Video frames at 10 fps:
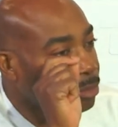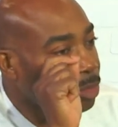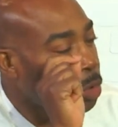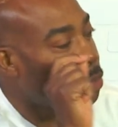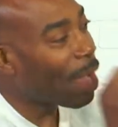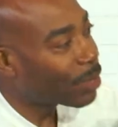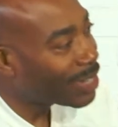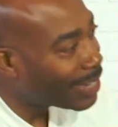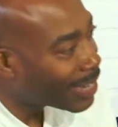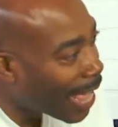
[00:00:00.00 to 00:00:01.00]
When I was
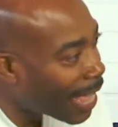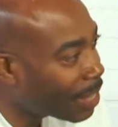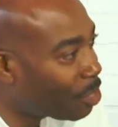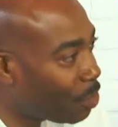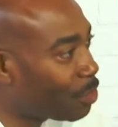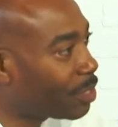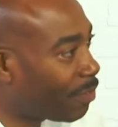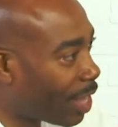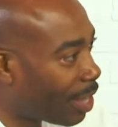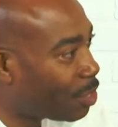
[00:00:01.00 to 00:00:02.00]
9 years of
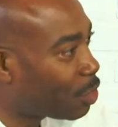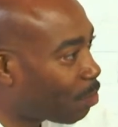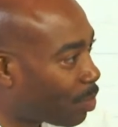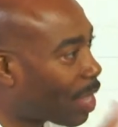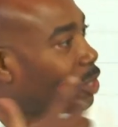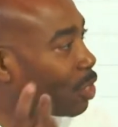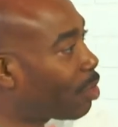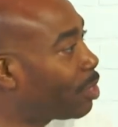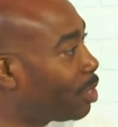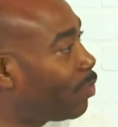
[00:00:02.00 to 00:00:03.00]
age, I saw
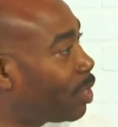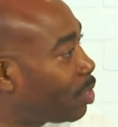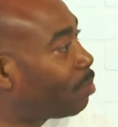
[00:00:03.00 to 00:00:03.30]
this vision